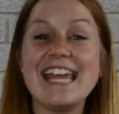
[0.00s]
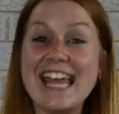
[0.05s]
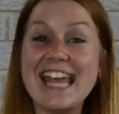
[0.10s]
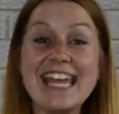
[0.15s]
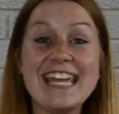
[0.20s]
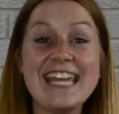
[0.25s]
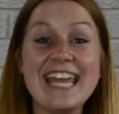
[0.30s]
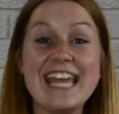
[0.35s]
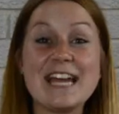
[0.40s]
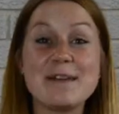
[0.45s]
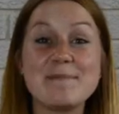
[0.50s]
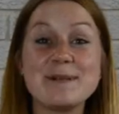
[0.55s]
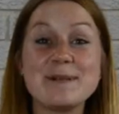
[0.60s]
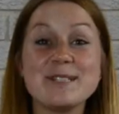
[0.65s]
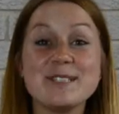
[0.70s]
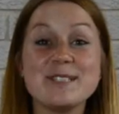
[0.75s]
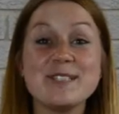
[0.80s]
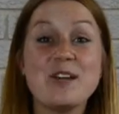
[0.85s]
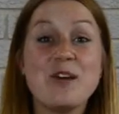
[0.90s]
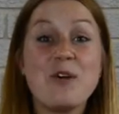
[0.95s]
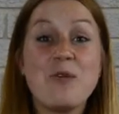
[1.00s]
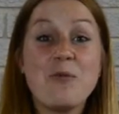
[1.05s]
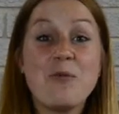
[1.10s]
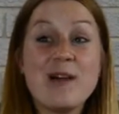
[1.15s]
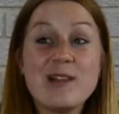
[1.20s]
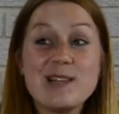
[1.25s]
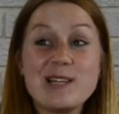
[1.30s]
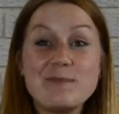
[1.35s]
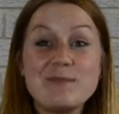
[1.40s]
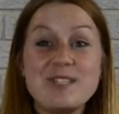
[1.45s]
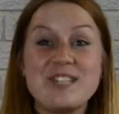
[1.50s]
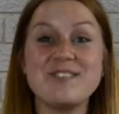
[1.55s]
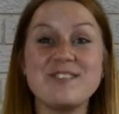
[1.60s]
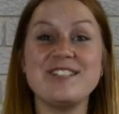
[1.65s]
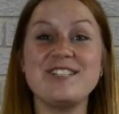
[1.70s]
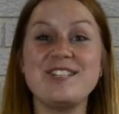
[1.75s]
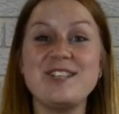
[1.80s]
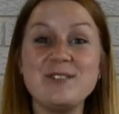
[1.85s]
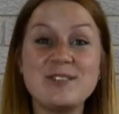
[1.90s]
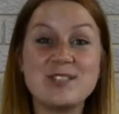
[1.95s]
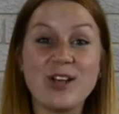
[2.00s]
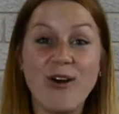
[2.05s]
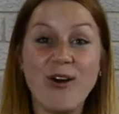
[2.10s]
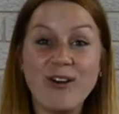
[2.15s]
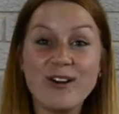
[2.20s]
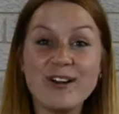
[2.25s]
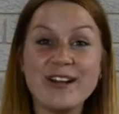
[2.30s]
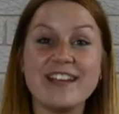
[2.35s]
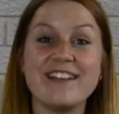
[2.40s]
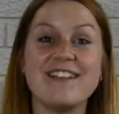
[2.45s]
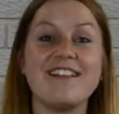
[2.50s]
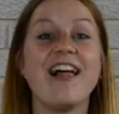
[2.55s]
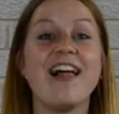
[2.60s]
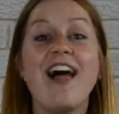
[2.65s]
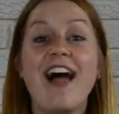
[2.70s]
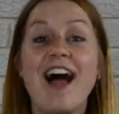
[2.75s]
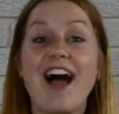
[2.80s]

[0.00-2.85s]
Hey campers, welcome to a tutorial.